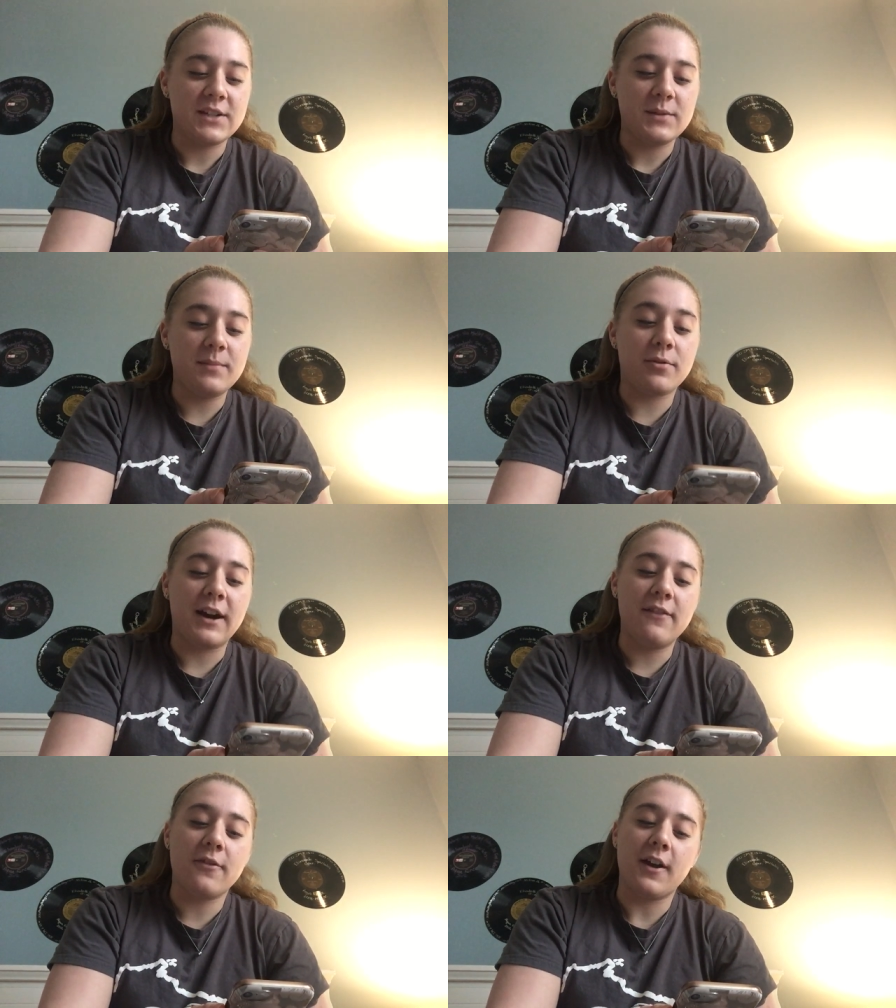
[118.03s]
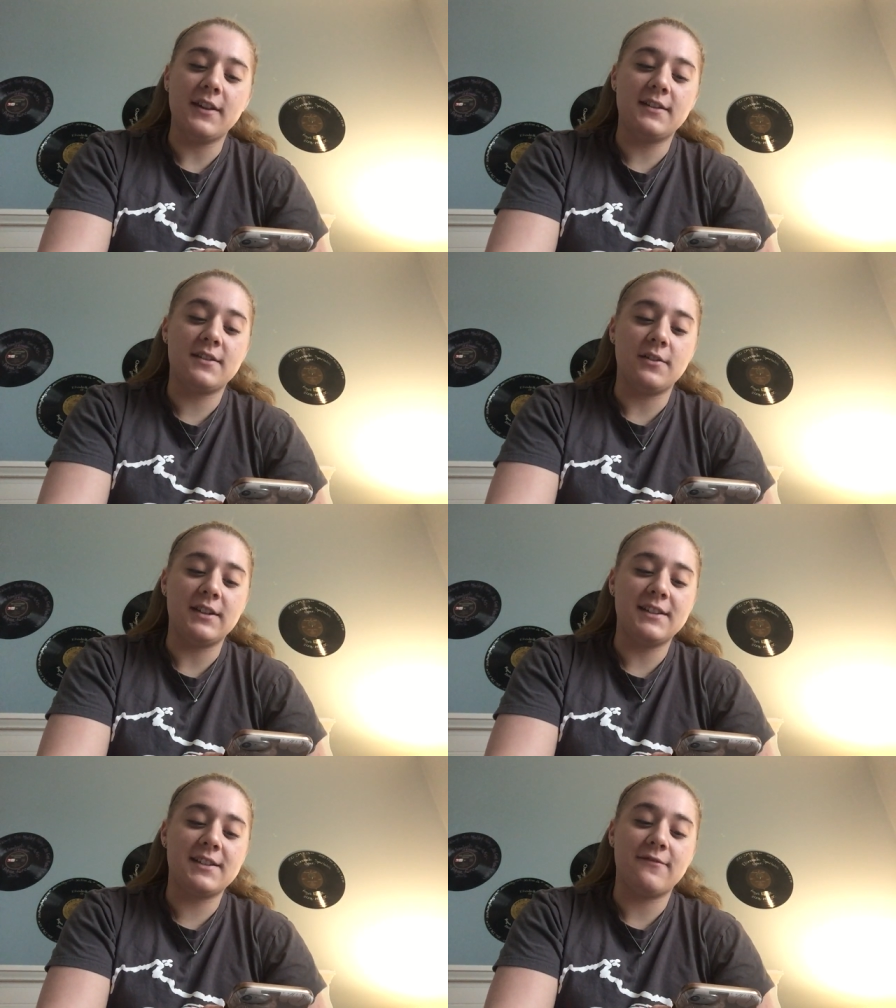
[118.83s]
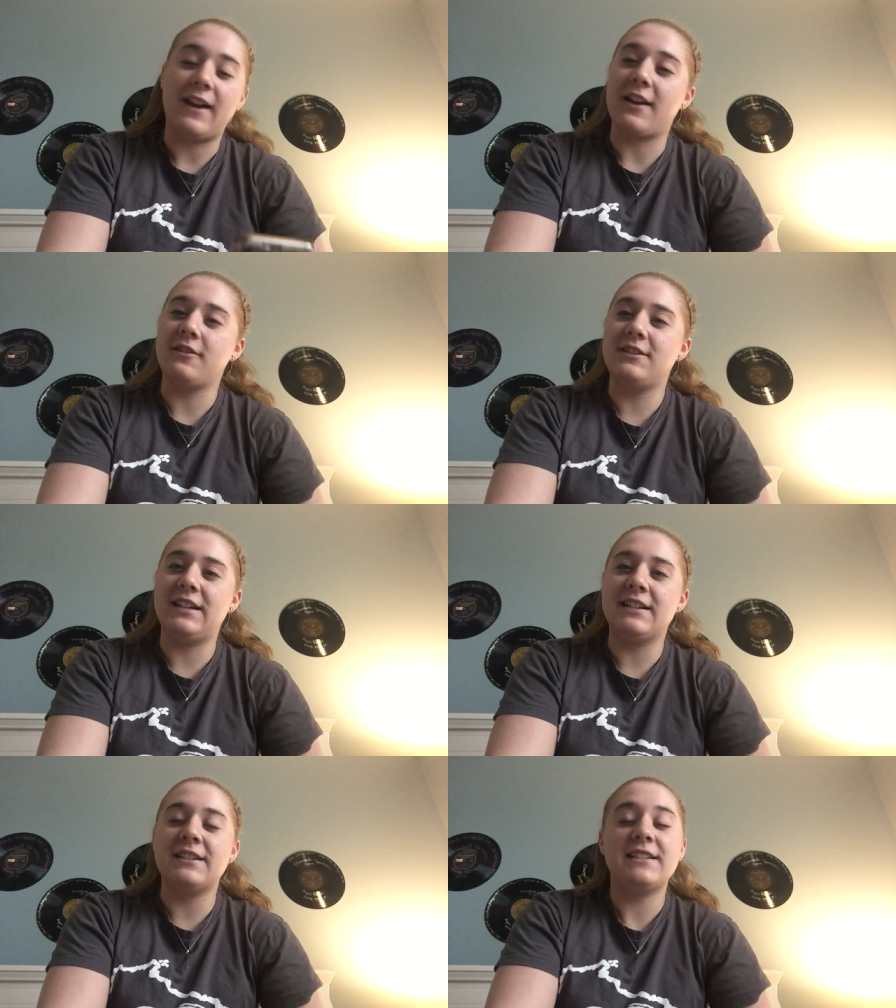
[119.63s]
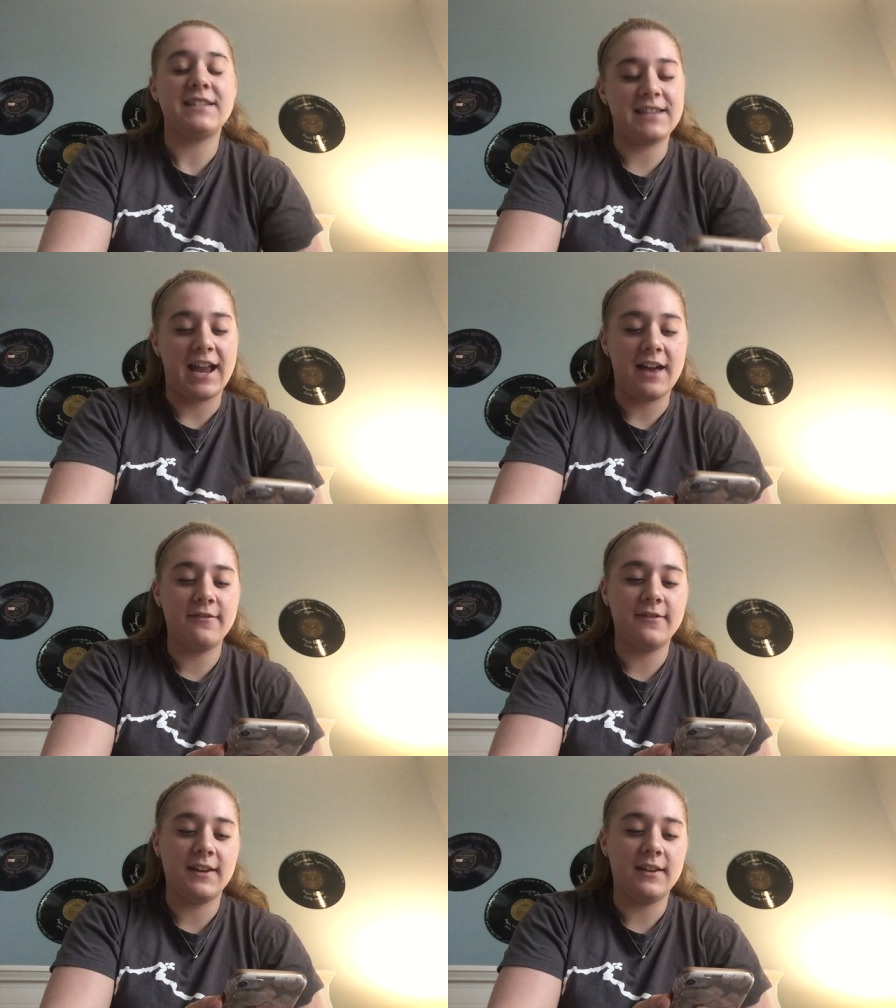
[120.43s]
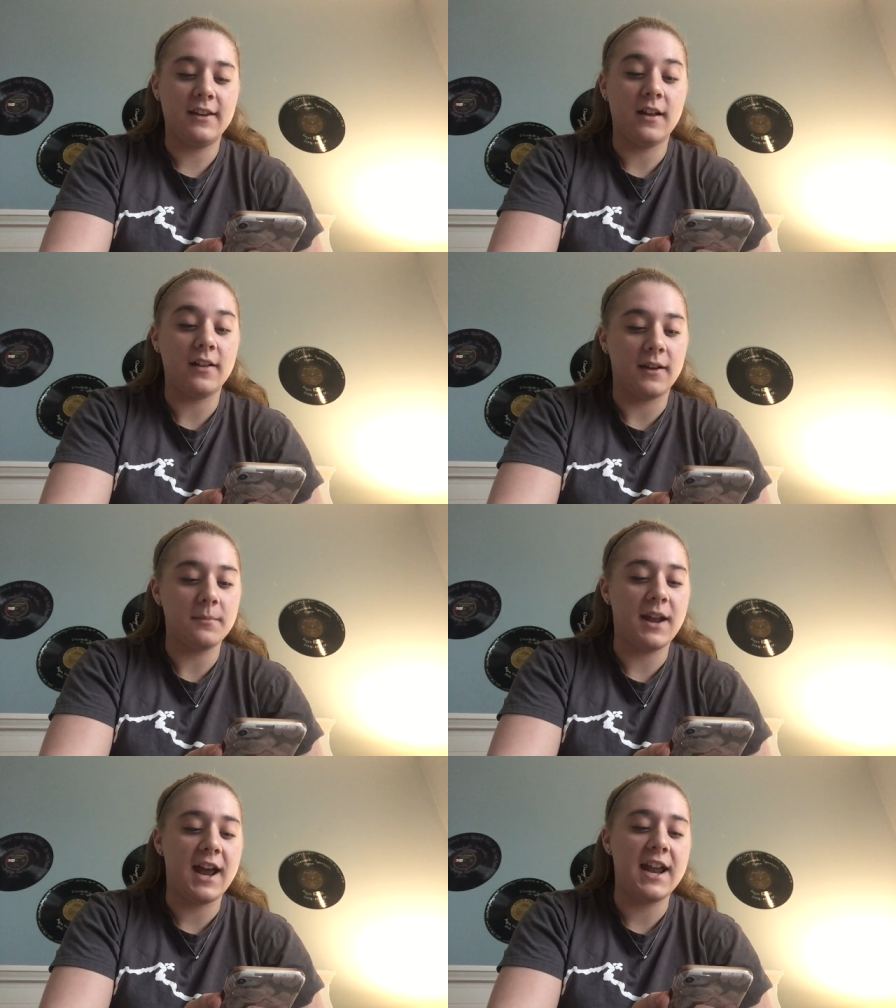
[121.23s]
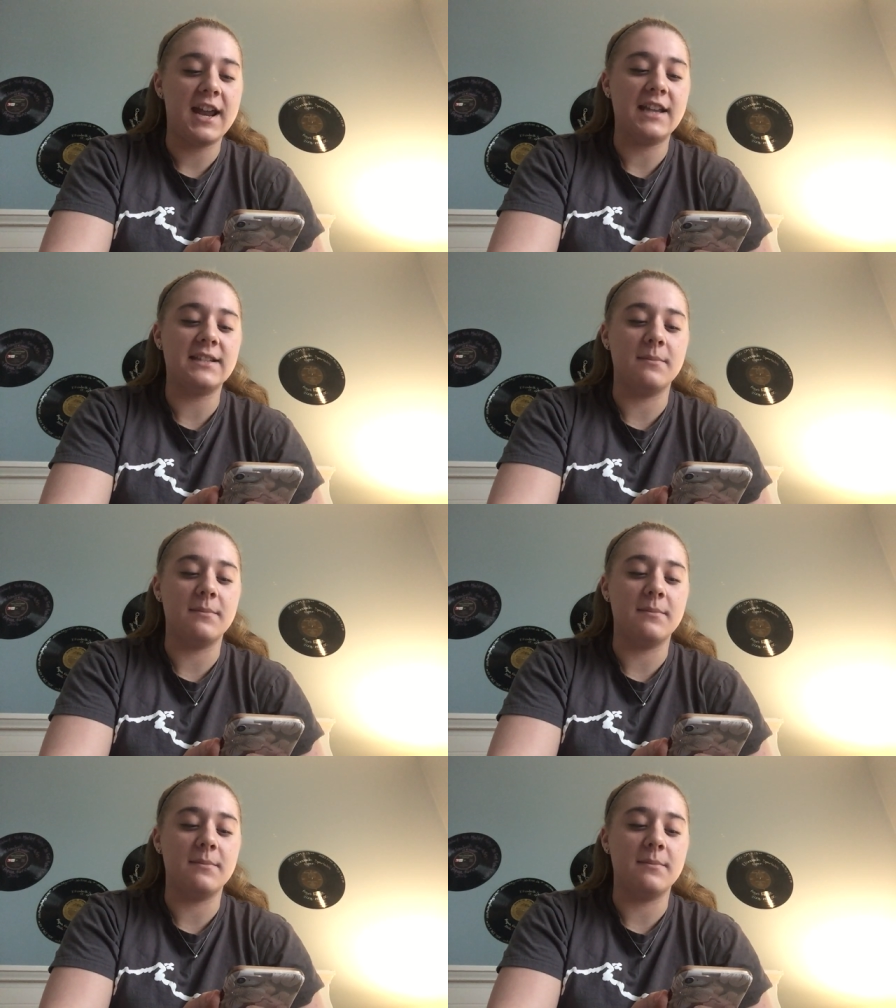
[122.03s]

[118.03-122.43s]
We pray for all the students, faculty, staff, alumni, and